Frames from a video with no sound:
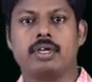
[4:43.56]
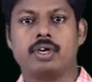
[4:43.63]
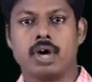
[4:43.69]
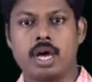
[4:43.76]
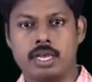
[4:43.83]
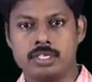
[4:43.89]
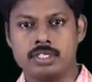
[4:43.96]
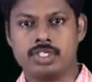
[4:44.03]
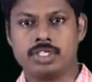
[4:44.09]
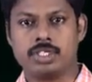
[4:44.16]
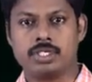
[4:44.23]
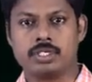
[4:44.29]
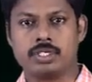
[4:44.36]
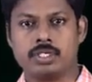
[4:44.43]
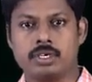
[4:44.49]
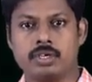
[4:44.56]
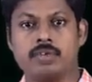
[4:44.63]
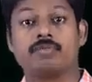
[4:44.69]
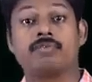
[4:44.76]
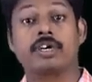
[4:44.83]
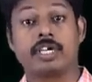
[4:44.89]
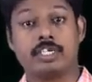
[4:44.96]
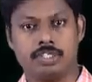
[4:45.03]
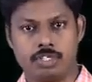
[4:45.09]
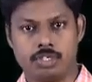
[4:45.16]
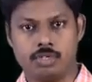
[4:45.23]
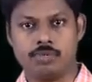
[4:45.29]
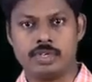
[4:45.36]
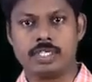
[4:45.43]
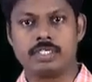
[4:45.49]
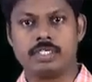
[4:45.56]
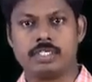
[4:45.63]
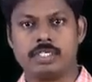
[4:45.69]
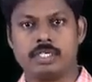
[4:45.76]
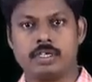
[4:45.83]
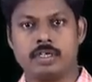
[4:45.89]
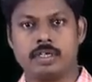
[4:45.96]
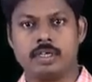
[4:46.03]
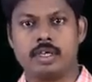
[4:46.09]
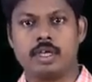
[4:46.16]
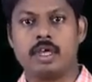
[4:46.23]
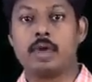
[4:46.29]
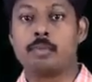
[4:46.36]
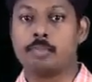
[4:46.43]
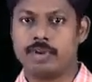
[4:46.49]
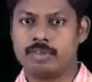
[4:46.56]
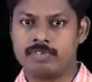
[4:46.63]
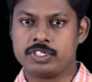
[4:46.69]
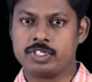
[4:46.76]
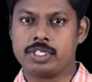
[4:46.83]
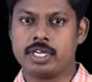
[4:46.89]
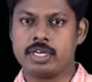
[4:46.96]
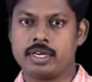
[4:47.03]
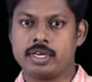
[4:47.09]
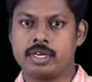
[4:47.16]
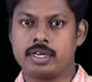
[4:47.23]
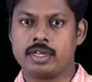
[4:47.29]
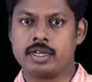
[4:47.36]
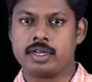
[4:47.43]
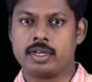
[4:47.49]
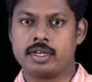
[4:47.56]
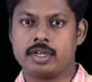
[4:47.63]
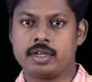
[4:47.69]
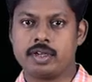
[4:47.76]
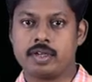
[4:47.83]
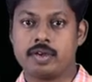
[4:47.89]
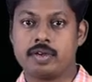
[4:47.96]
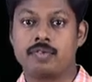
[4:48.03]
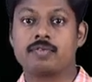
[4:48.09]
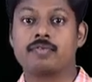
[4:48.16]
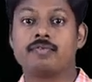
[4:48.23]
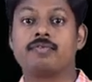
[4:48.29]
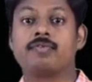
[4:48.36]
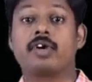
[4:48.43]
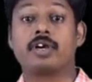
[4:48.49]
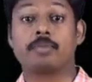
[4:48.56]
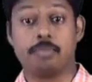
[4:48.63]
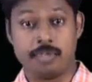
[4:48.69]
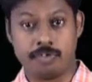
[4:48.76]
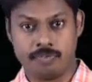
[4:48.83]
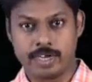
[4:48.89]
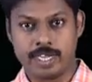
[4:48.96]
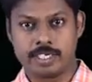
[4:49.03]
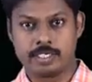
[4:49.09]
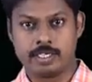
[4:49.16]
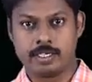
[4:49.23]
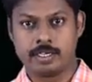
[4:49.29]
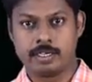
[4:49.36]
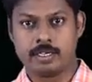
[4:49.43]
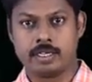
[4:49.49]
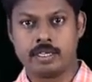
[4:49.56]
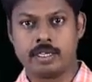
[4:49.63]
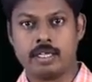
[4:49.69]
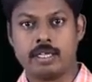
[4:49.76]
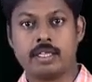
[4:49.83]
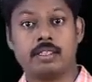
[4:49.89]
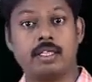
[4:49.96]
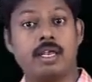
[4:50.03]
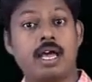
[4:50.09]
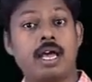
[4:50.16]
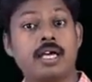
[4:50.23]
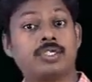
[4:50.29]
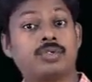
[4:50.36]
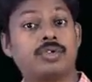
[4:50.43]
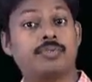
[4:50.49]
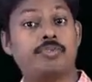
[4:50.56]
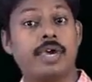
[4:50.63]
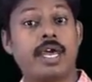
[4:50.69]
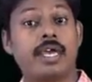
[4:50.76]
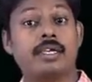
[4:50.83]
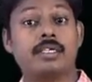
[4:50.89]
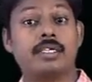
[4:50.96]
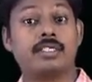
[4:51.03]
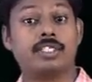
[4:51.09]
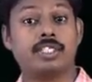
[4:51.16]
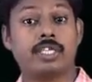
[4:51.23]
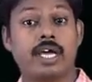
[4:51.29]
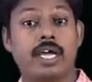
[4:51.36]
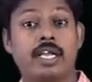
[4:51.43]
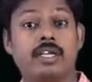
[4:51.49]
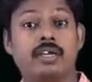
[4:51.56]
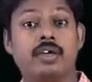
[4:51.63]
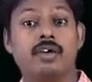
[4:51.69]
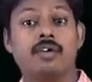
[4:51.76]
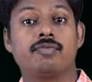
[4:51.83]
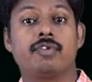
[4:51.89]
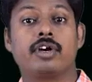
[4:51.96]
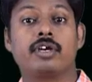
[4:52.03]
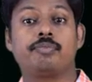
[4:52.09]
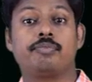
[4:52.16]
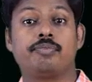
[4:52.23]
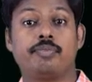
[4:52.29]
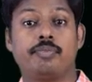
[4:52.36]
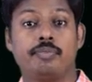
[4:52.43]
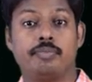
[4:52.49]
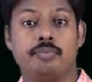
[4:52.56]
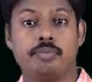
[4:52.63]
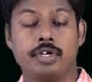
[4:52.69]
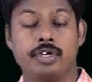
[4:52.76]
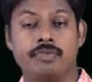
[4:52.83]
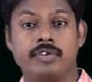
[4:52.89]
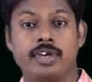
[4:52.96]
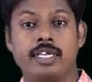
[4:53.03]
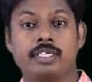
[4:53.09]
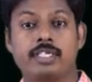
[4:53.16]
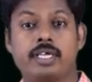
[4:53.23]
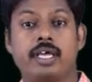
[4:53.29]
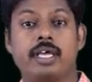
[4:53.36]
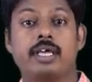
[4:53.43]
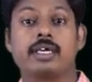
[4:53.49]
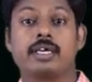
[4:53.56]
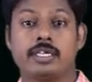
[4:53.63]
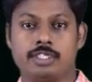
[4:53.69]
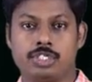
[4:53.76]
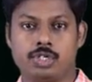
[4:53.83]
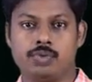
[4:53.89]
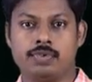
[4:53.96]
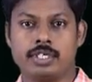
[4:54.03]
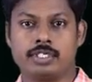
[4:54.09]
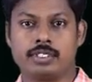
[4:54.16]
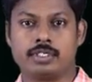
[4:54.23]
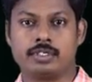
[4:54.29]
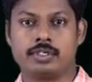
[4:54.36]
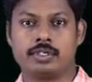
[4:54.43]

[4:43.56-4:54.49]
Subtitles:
college for continuous, profession for perfect, the last one parent and child for perfect continuous.